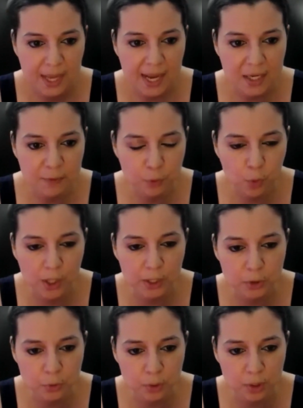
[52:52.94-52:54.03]
And if you want to
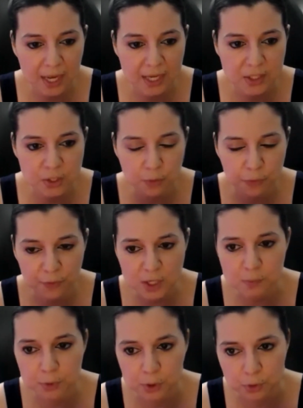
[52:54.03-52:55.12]
utilize your
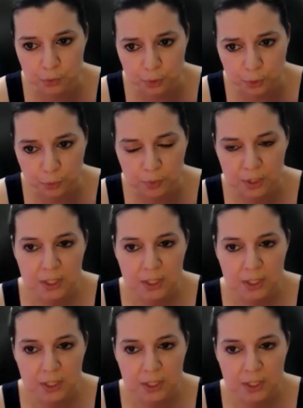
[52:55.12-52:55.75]
Facebook group